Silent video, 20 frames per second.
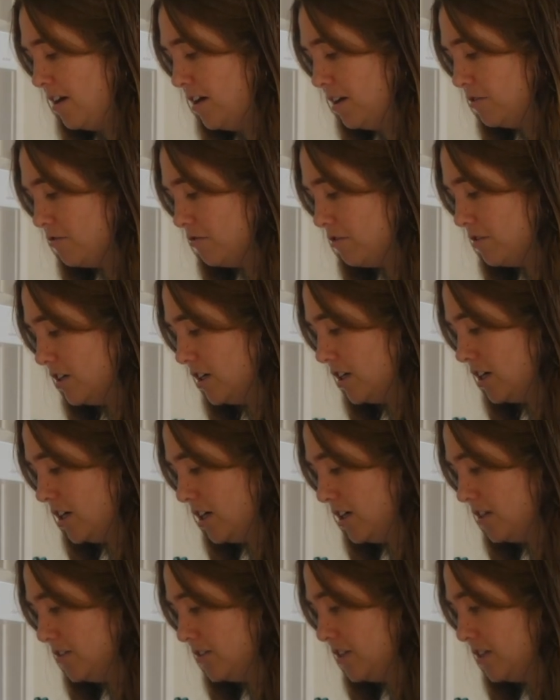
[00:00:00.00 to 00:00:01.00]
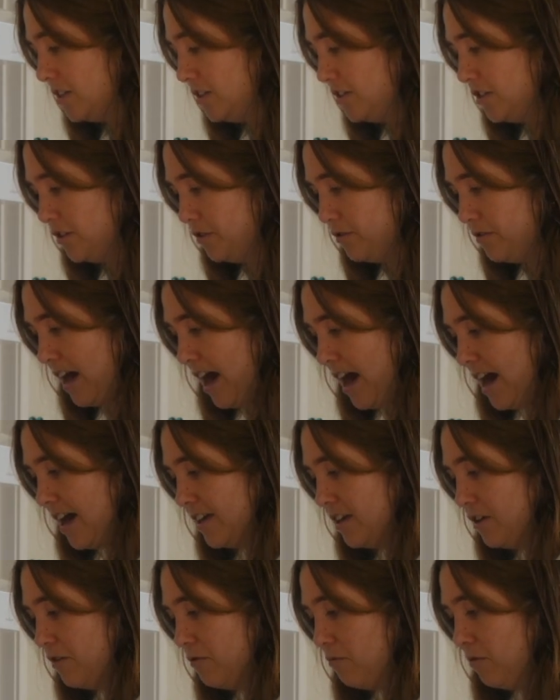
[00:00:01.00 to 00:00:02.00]
In order to do that,
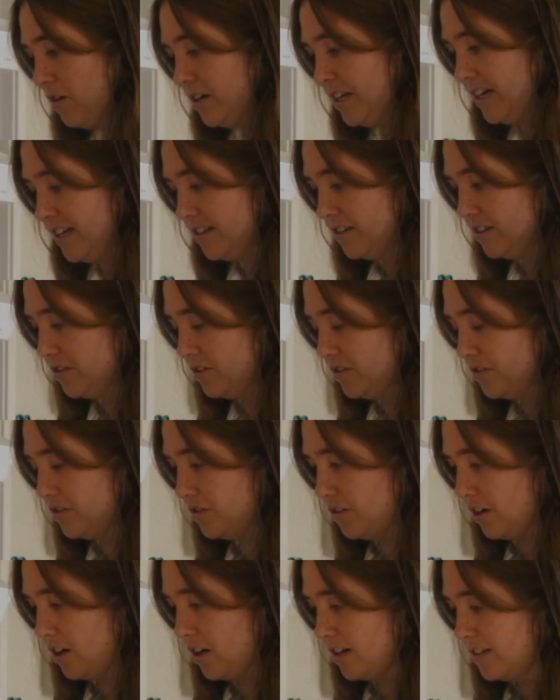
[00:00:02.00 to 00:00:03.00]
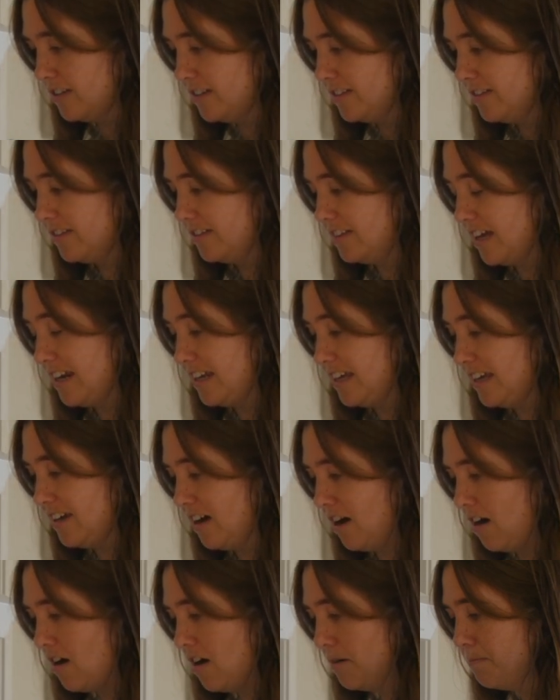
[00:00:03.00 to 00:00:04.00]
you want it to start setting
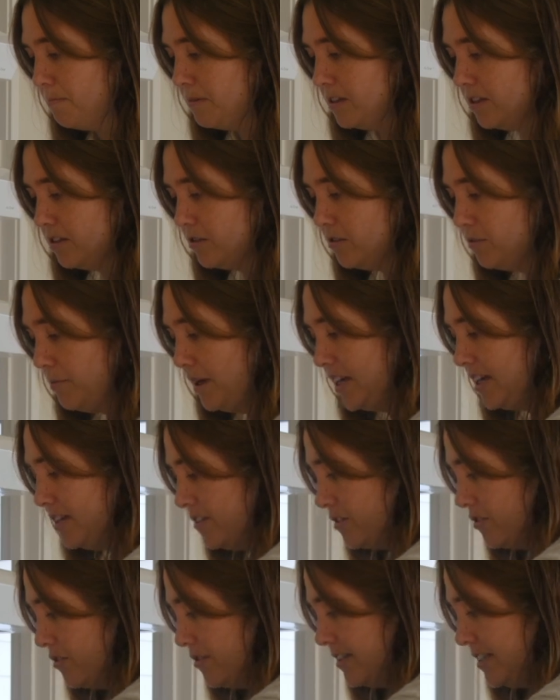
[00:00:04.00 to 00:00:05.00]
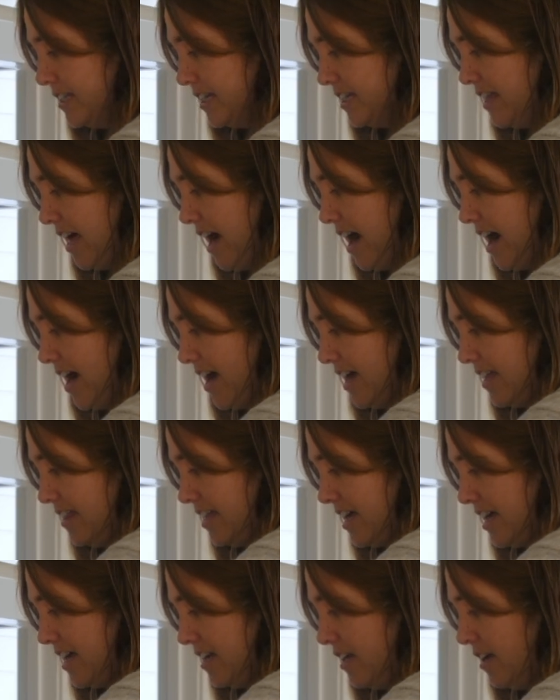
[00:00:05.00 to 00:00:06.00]
up a little bit. So see that, and
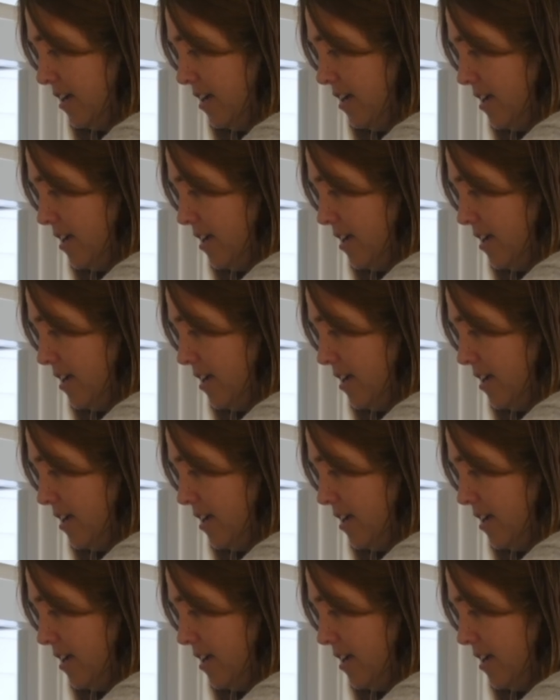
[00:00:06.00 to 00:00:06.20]
then